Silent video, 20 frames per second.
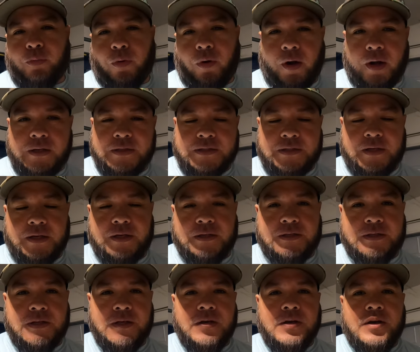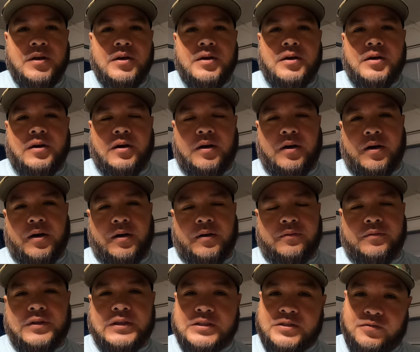process
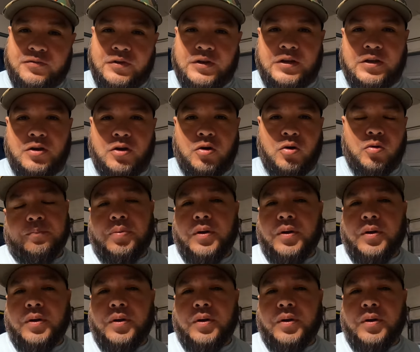of this video.